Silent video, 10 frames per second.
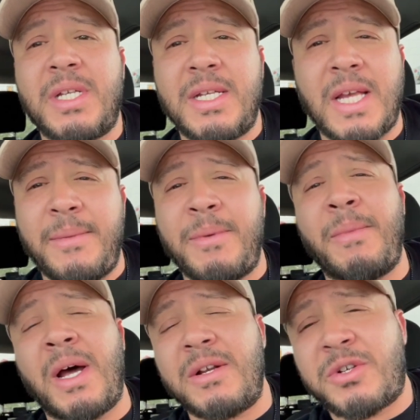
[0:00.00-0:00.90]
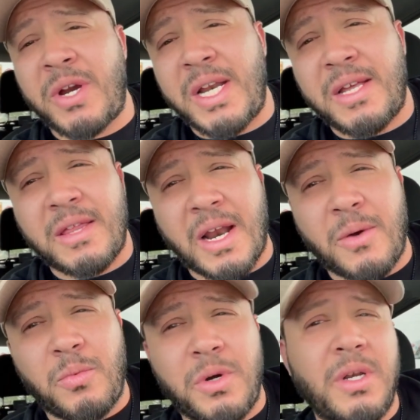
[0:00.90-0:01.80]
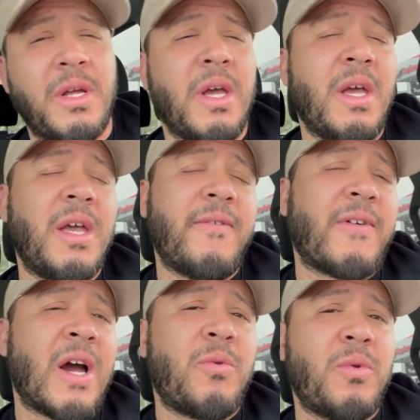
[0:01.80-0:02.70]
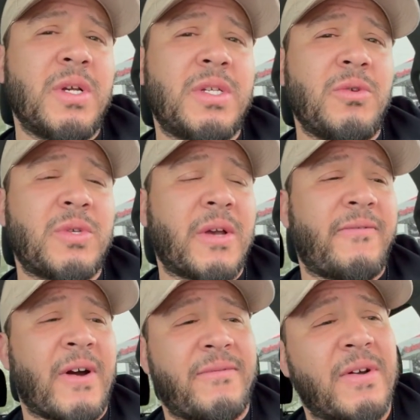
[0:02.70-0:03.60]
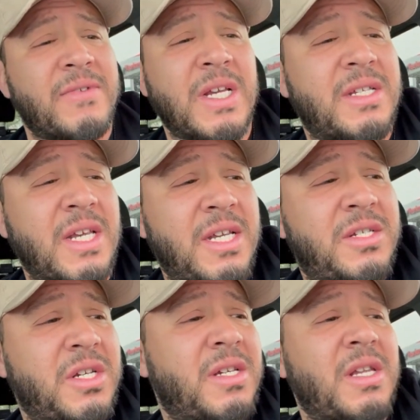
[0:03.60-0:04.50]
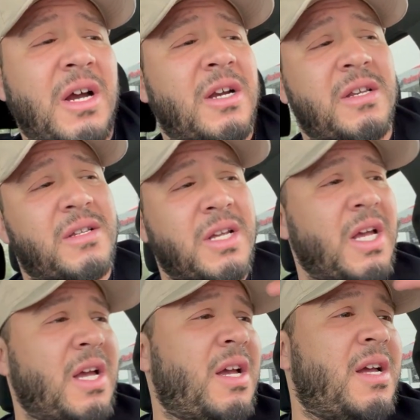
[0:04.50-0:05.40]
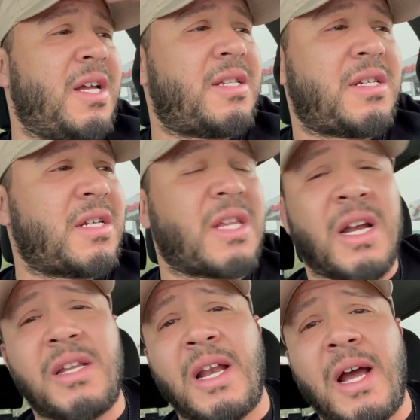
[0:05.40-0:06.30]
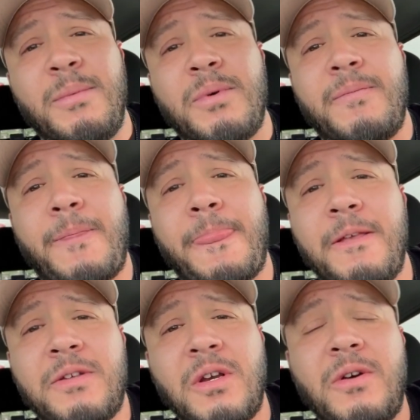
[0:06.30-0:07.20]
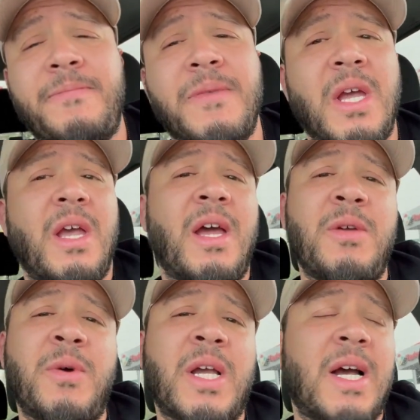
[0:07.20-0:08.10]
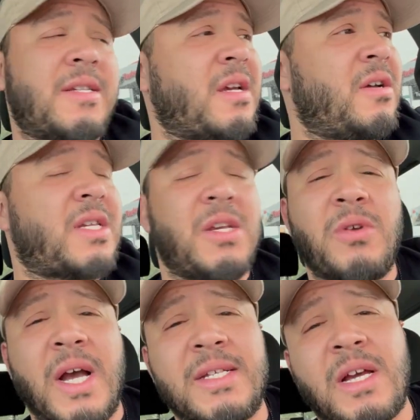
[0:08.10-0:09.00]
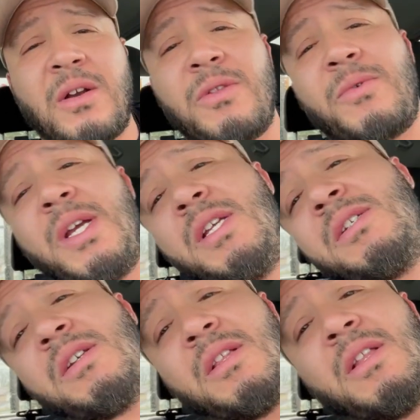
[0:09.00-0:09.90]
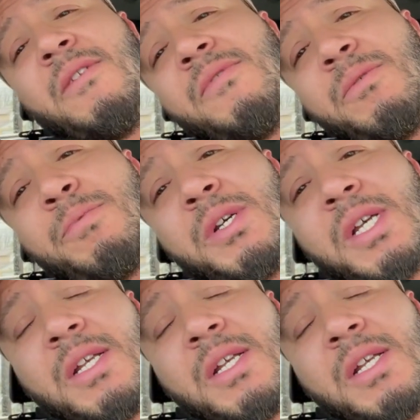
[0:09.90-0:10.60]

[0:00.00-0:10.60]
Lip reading: same amount of training that I would if I was using a 556 is just undeniable. So anyway, guys, I'll see you guys out on the range. Love you. Appreciate